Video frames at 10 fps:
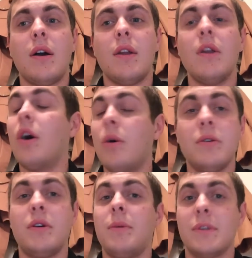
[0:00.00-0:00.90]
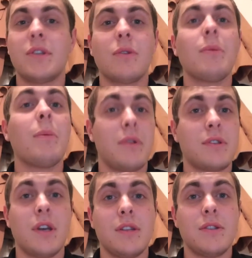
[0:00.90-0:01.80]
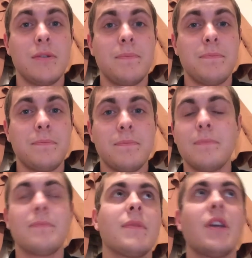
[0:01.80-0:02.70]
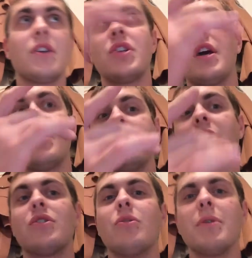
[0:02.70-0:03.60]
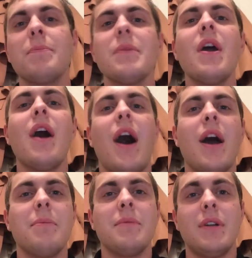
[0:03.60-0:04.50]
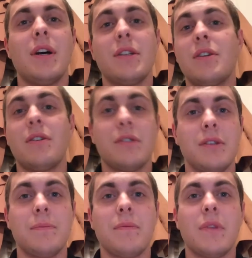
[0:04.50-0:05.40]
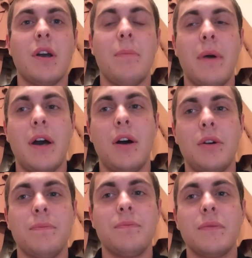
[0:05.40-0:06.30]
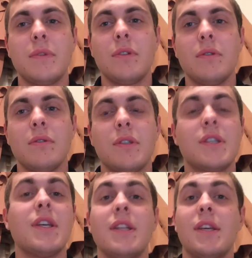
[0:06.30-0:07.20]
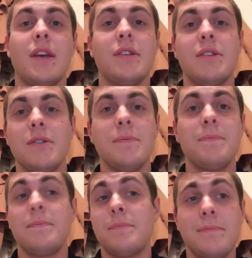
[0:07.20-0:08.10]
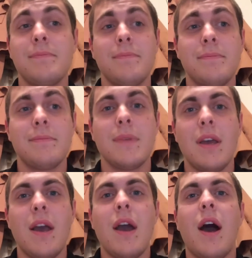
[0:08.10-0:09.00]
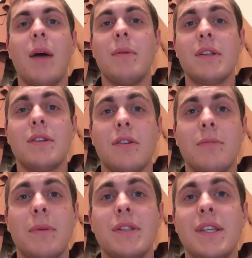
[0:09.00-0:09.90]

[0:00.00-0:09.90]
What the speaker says: No, I'm not talking about breast cancer. Shout out to October. I am not talking about skin cancer. I'm not talking about